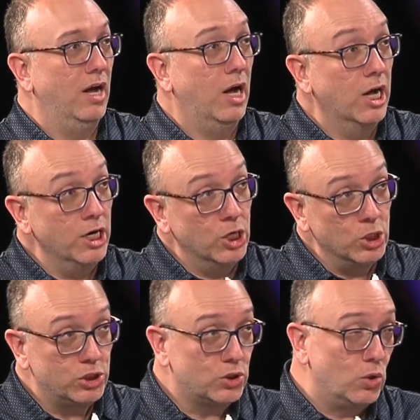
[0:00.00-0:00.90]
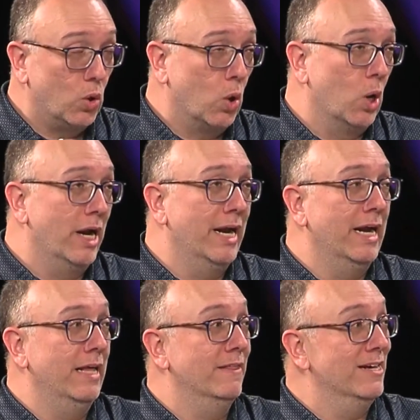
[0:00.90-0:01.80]

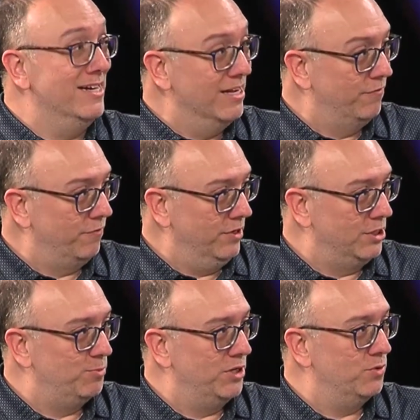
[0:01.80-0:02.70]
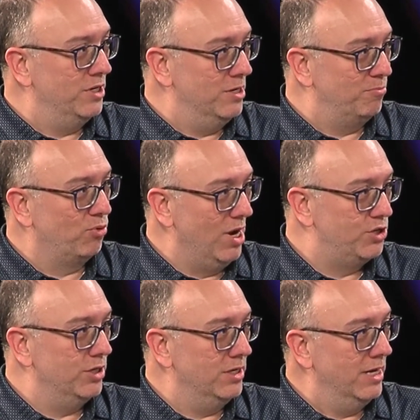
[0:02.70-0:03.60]
underscoring the difference between depression